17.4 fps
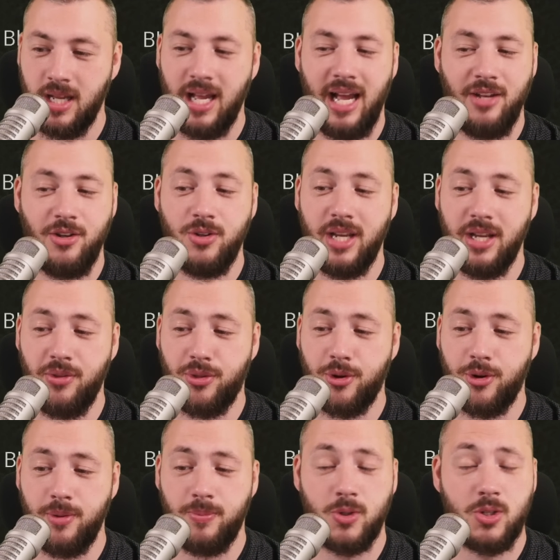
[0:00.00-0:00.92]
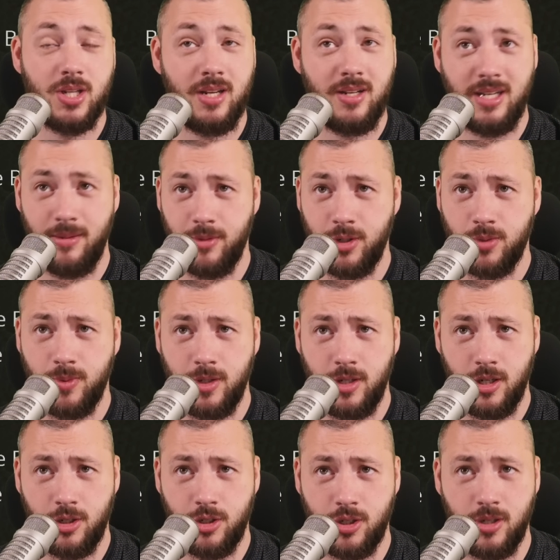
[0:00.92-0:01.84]
and you gain 30% damage
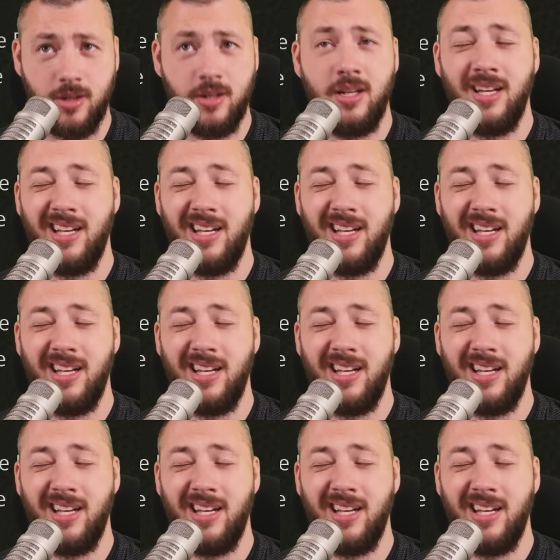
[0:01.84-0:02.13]
reduction.